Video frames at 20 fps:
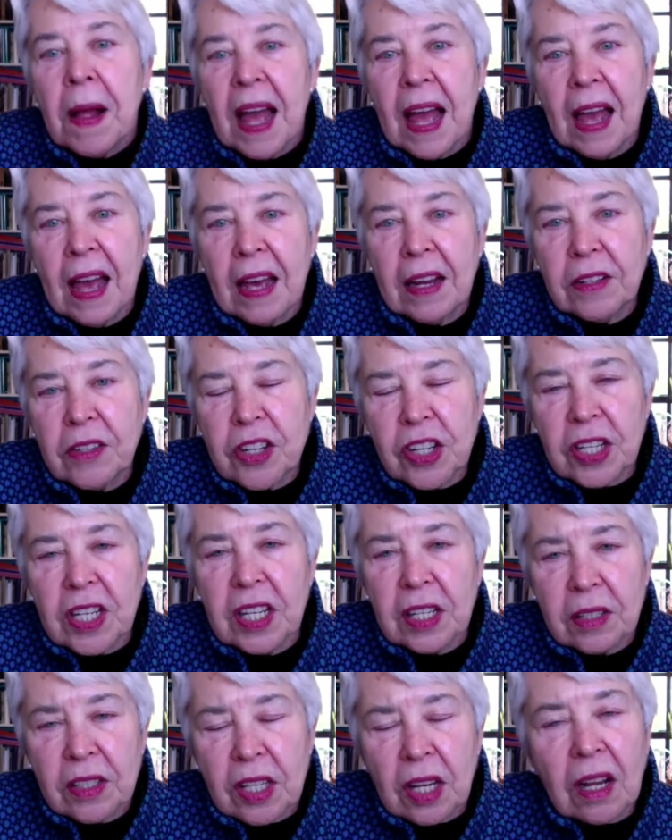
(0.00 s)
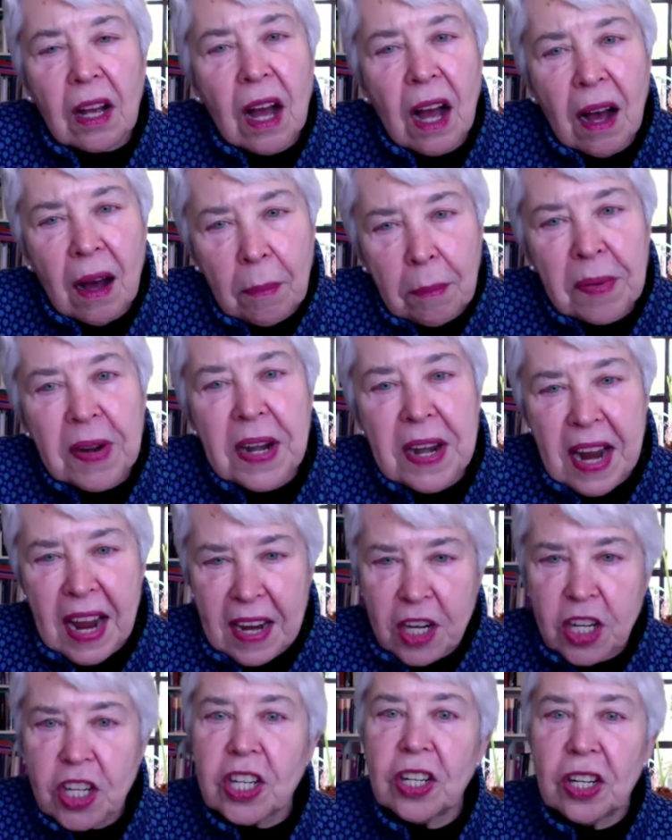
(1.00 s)
And it's a
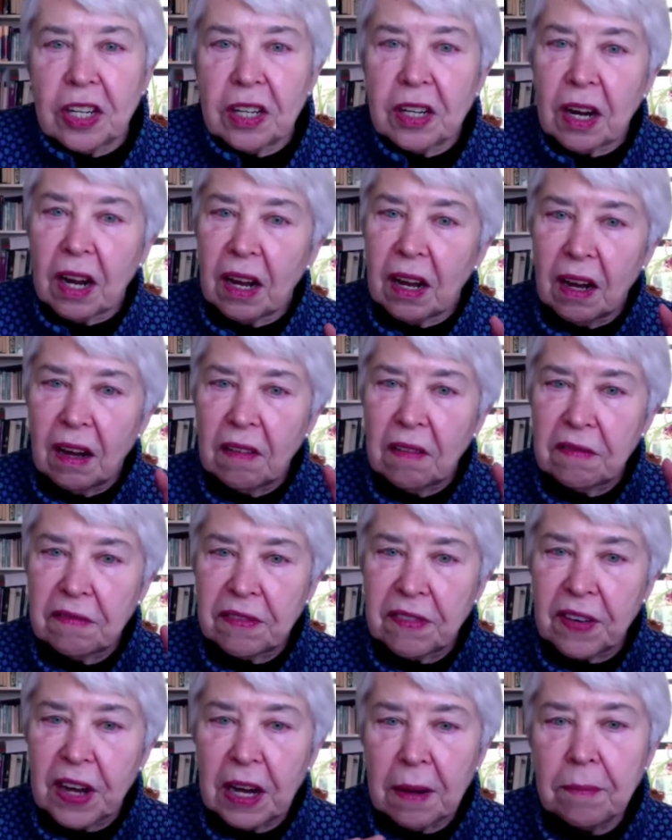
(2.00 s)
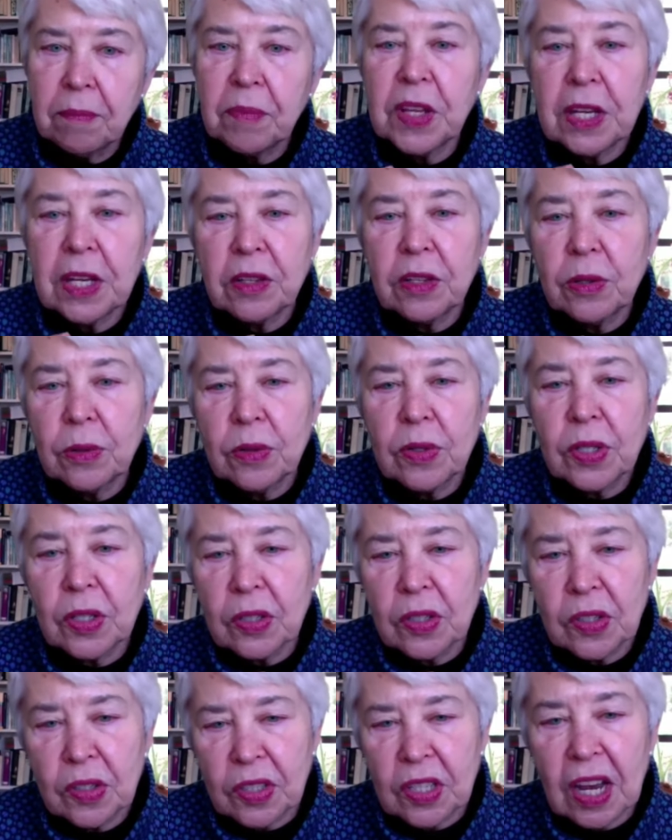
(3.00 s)
combination of, um, it
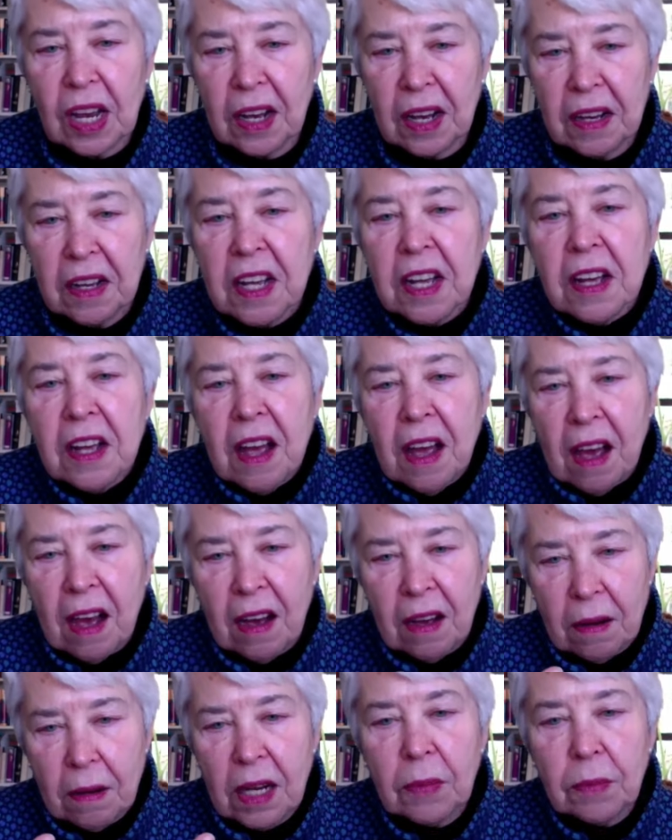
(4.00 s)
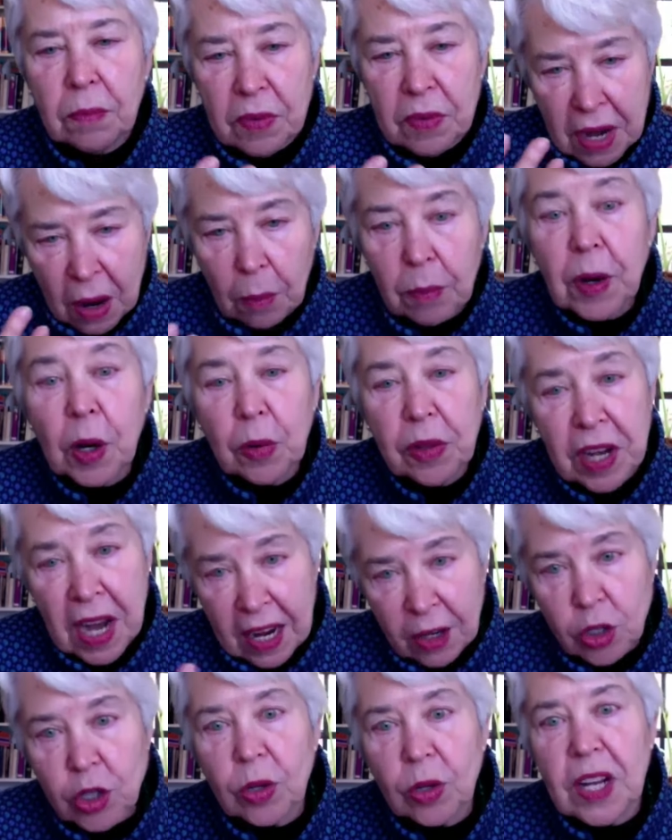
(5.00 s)
uses uh, uh, uh both
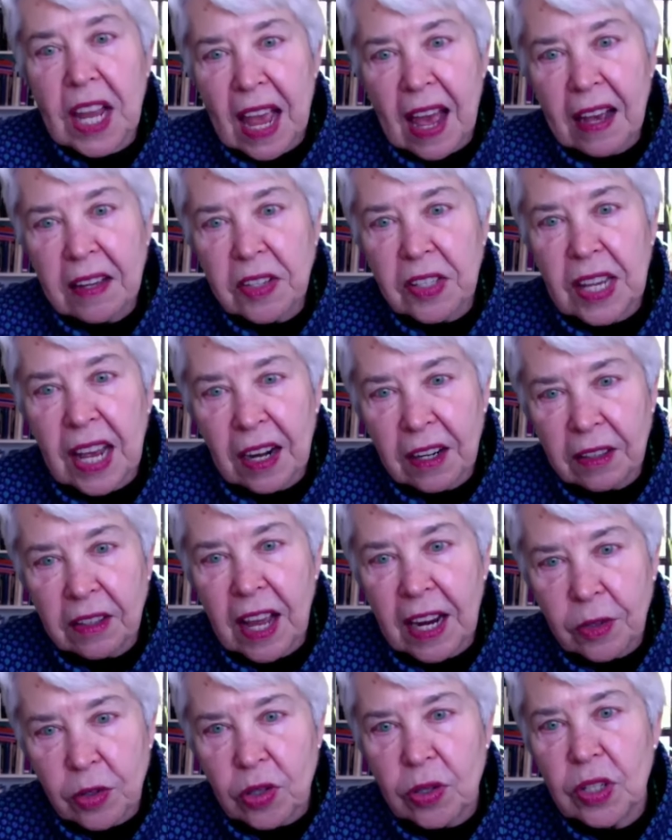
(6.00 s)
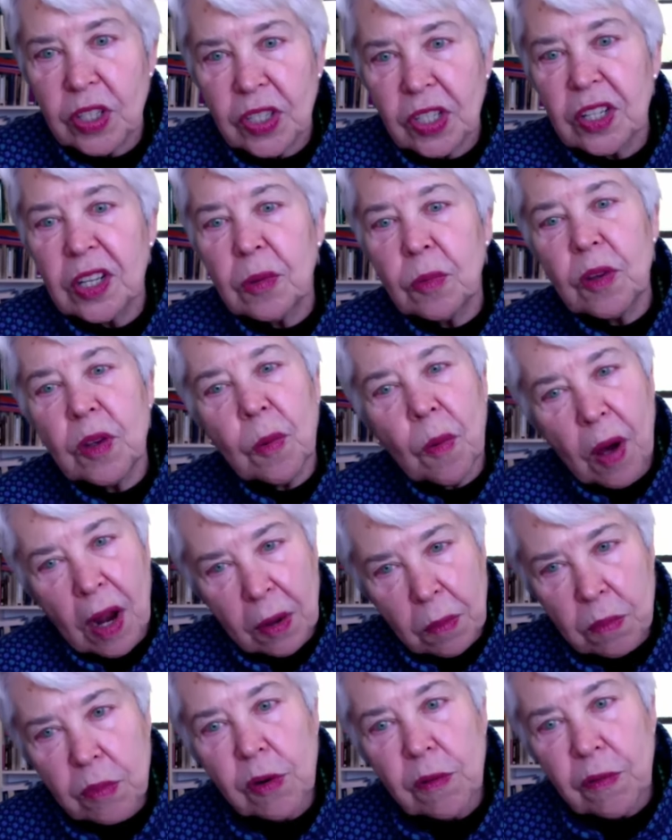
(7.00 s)
natural gas and electricity. We want
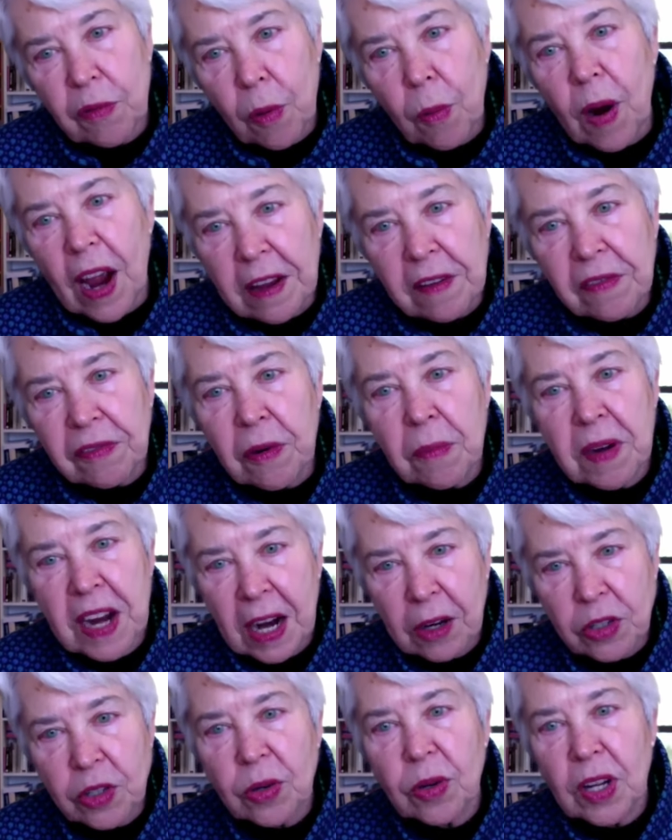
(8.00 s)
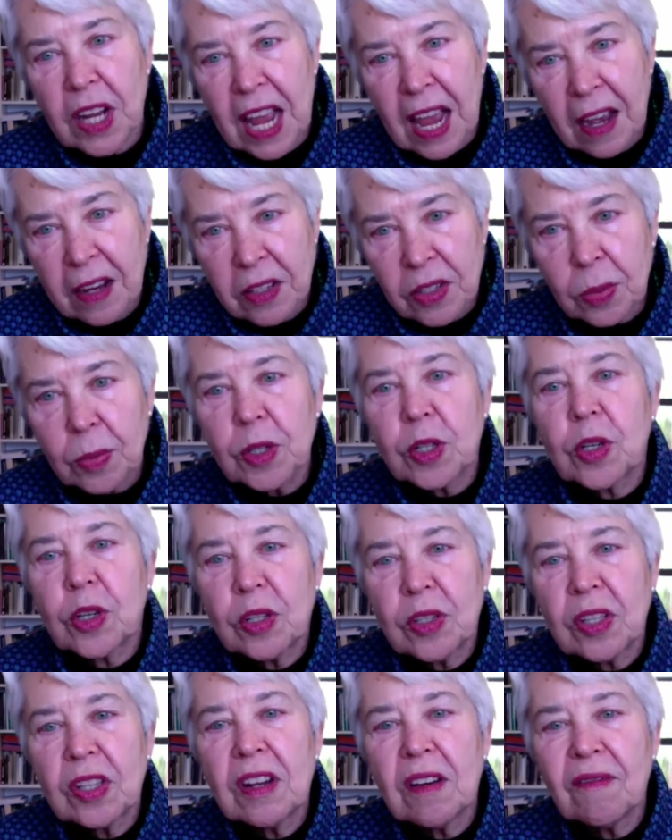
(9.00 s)
to move away from natural gas, which
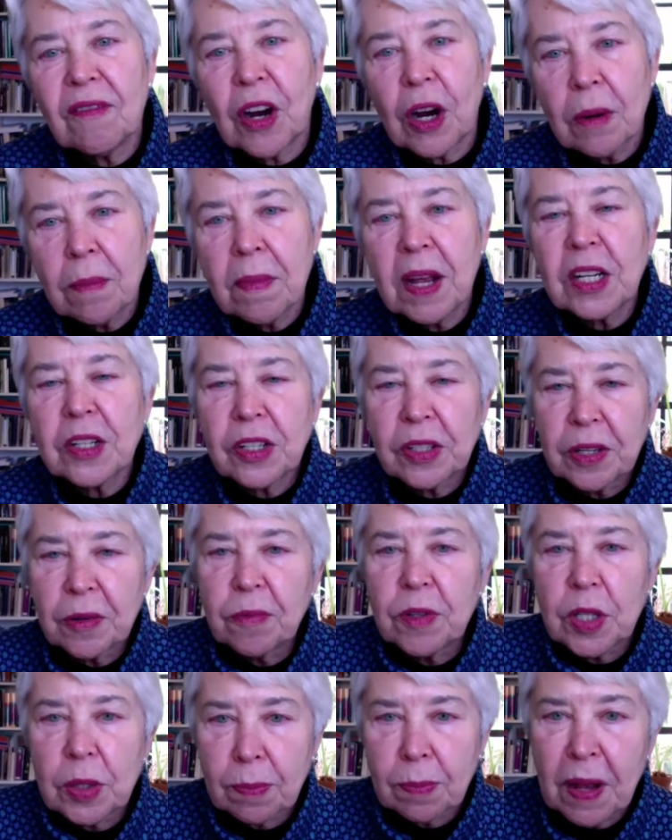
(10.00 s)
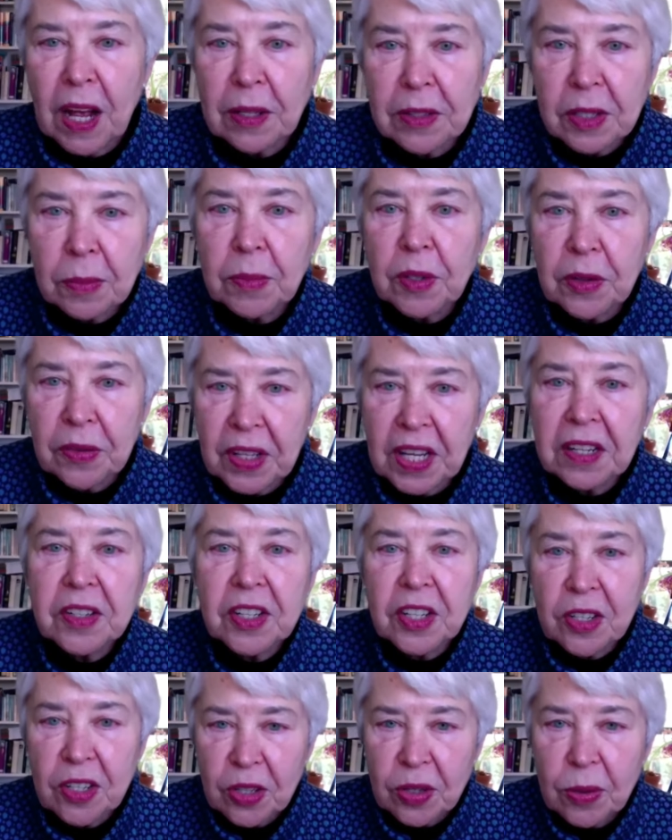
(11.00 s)
is the environmentally responsible thing
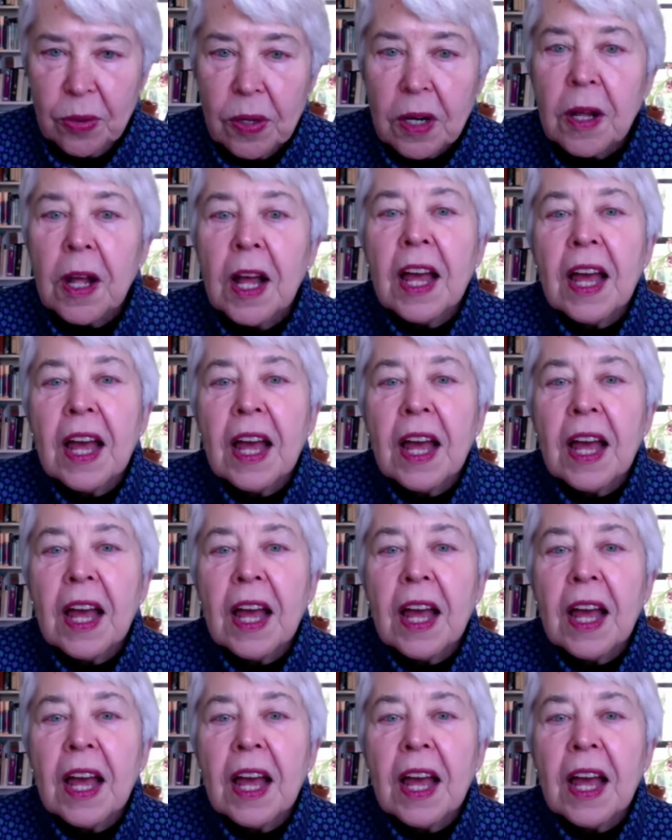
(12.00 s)
to do,